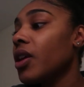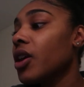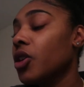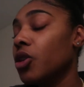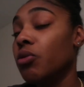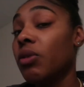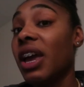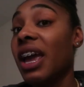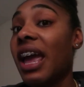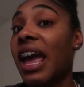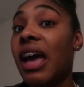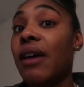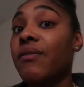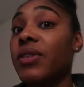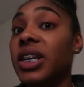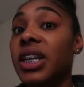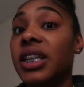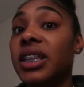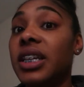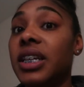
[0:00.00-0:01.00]
you can't have
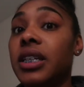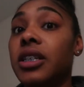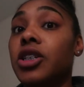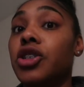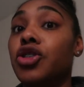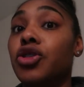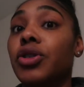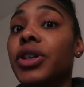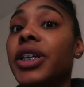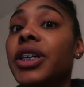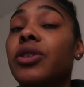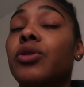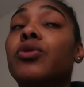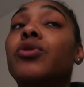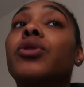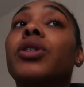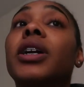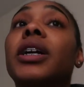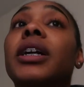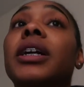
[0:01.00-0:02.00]
anything to drink
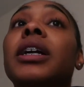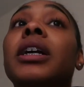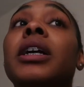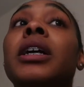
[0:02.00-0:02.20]
or